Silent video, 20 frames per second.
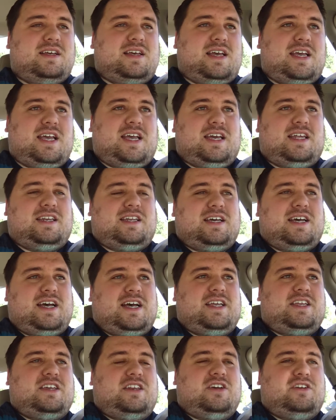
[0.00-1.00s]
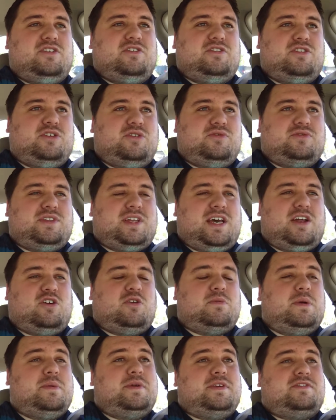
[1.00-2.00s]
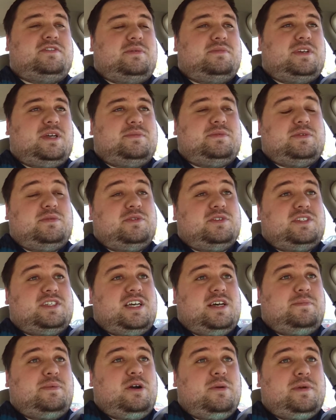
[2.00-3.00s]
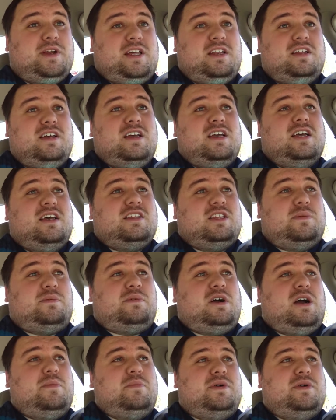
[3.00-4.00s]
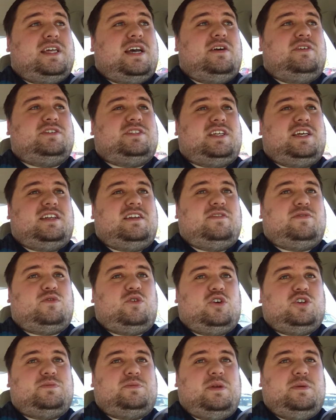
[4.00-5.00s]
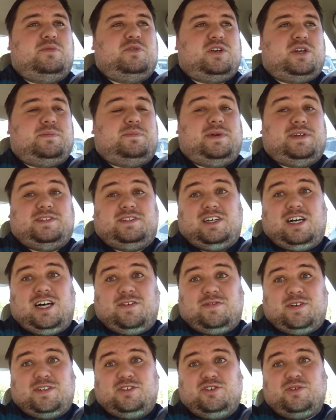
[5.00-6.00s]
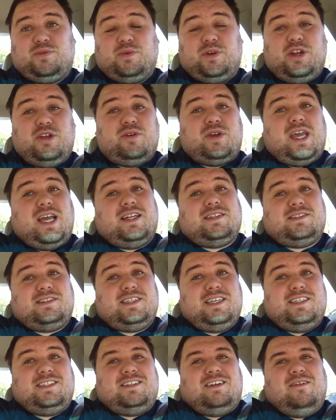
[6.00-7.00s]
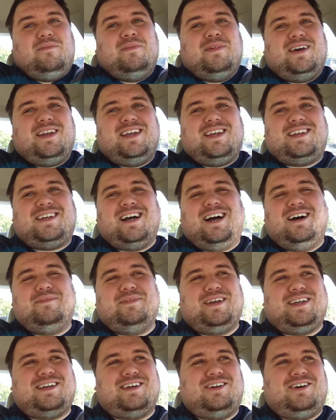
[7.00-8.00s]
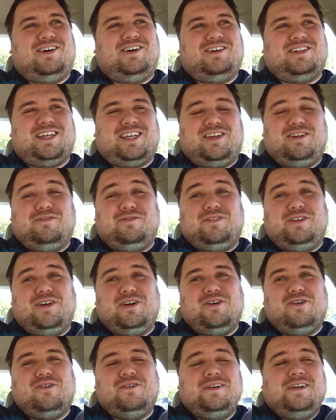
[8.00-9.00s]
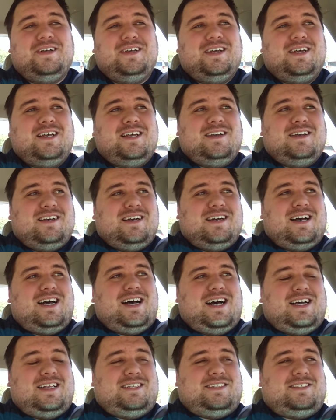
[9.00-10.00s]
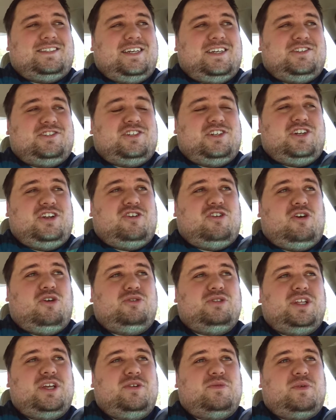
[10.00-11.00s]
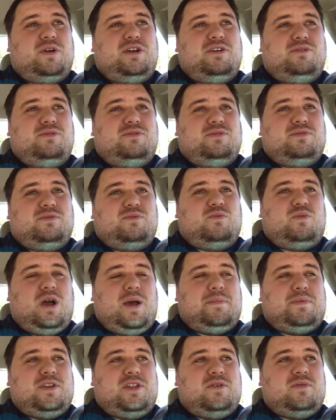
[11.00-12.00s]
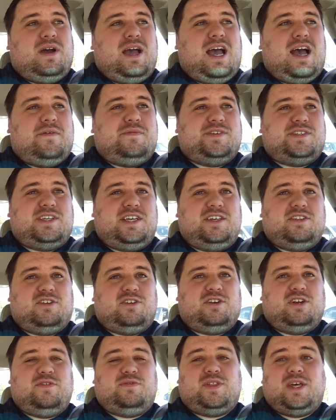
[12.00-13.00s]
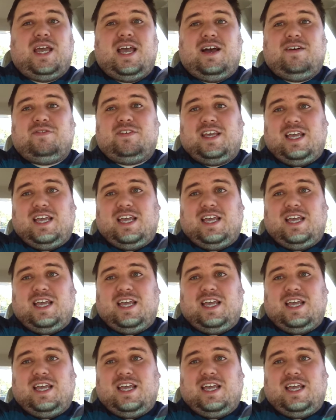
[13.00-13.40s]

And, you'd use that, or maybe sometimes it was permanent. The problem with that was that, of course, people get pissed off, because when you can't see somebody coming at all, you have no distinction, your only real weapon you have is either if they have